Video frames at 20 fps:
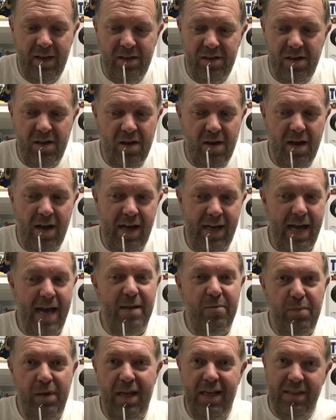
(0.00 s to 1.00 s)
So I
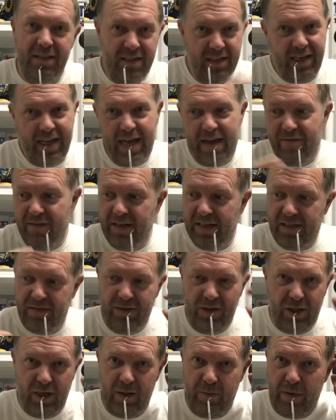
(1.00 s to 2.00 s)
had planned to get the
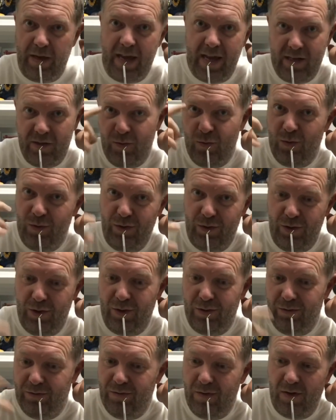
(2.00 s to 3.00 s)
GPS run
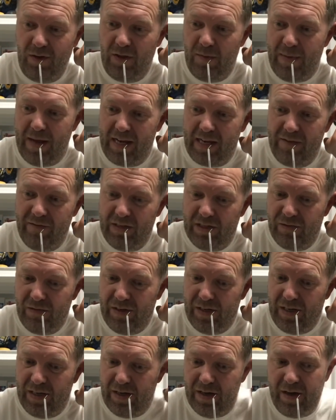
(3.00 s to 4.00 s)
done on the back of this
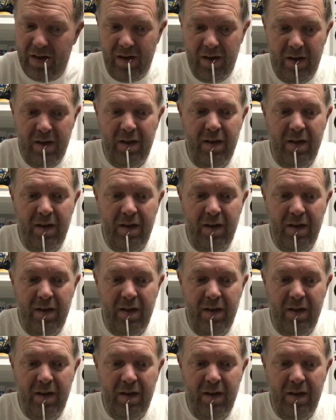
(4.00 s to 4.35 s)
video,